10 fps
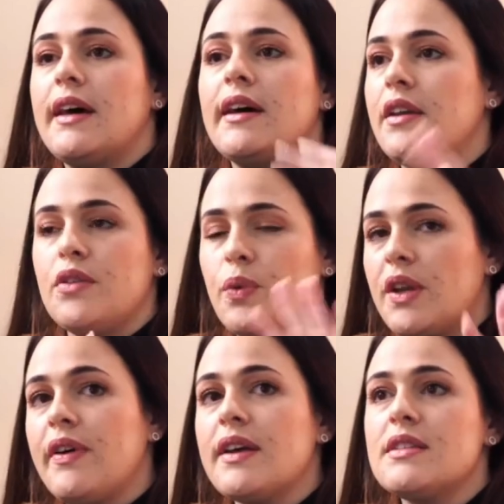and
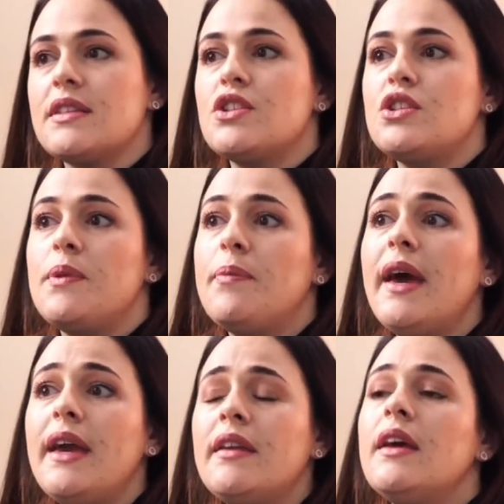whatever else needs to be
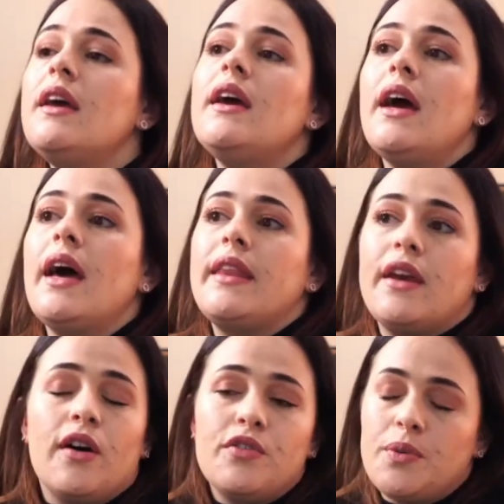paid. And
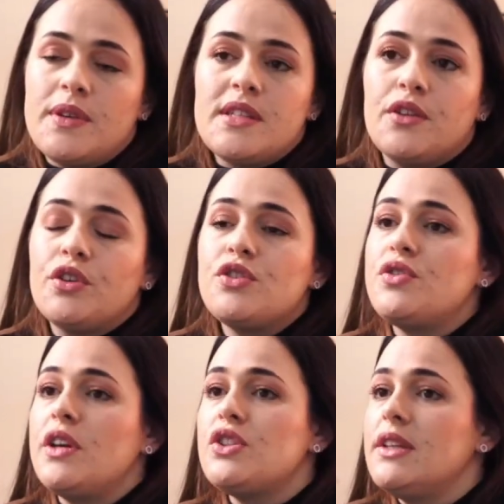thereafter, we send registration